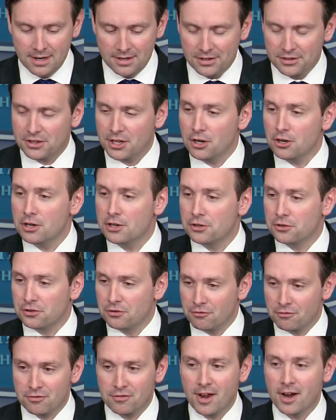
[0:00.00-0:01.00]
that there is
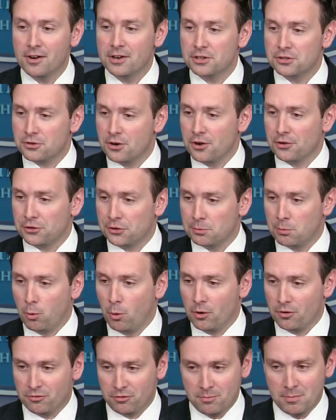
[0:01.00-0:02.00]
very strong
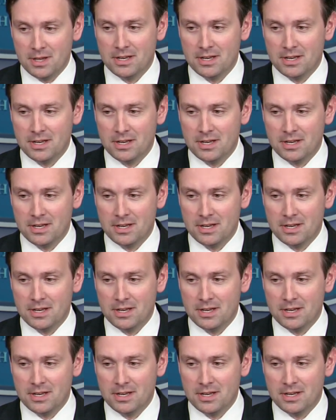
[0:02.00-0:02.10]
support for